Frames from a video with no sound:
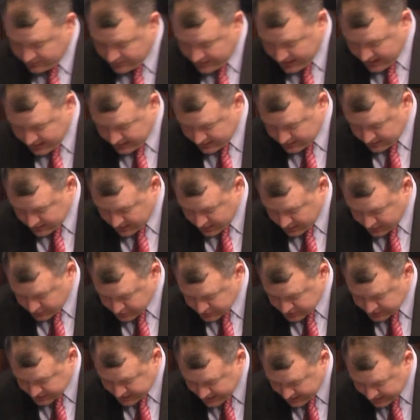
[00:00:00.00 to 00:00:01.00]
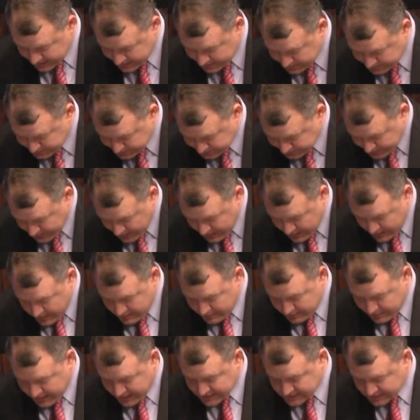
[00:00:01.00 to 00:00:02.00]
the Florida legislature
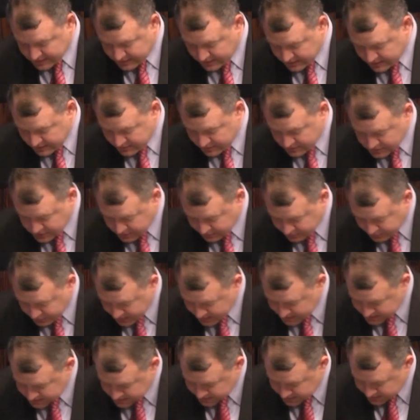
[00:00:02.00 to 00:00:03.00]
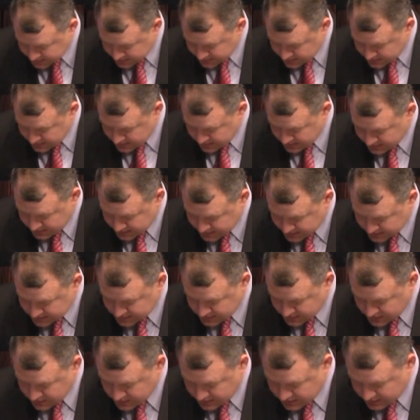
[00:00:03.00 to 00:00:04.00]
radically expanded the controversial corporate
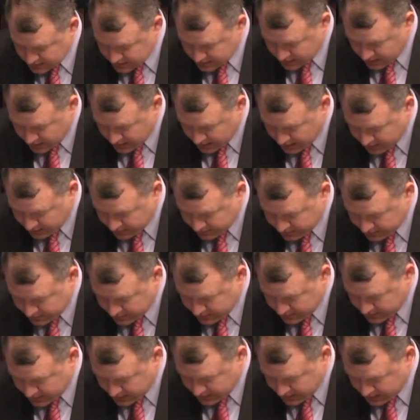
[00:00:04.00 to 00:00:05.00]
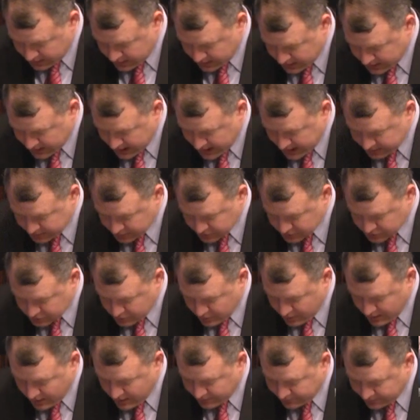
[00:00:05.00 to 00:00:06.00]
tax credit voucher program on Friday
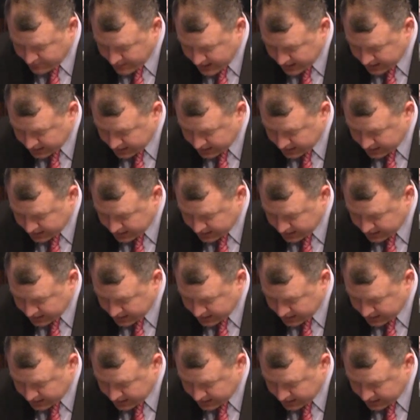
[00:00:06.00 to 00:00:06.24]
night.